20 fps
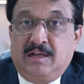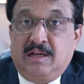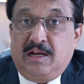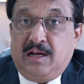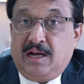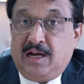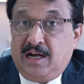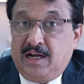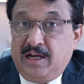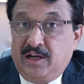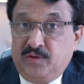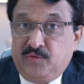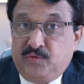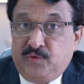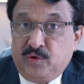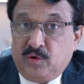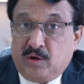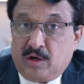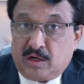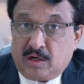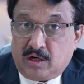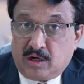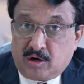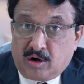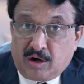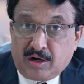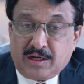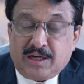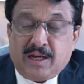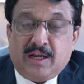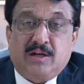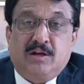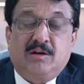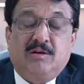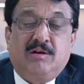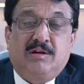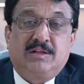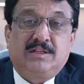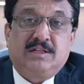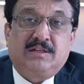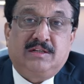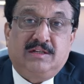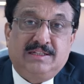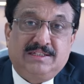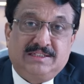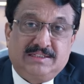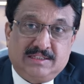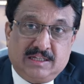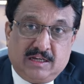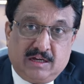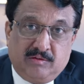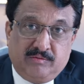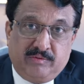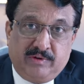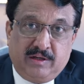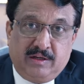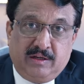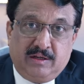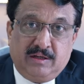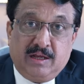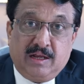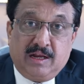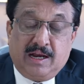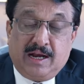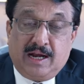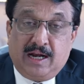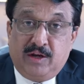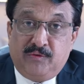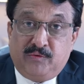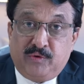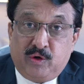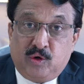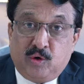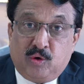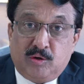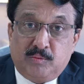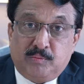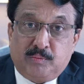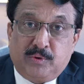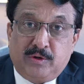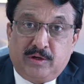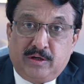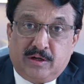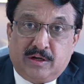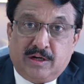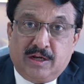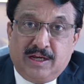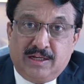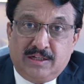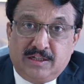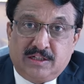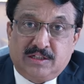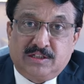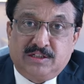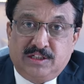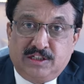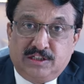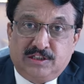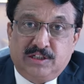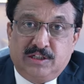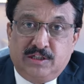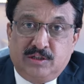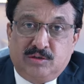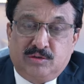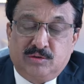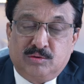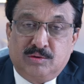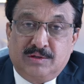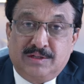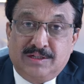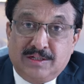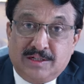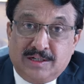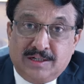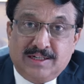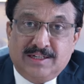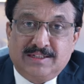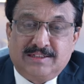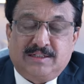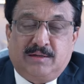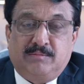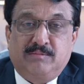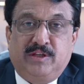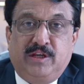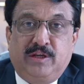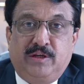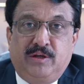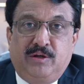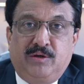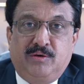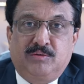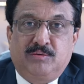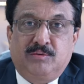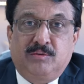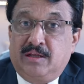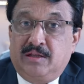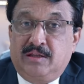And if you are not technologically savvy And if you don't put your energies into learning something new,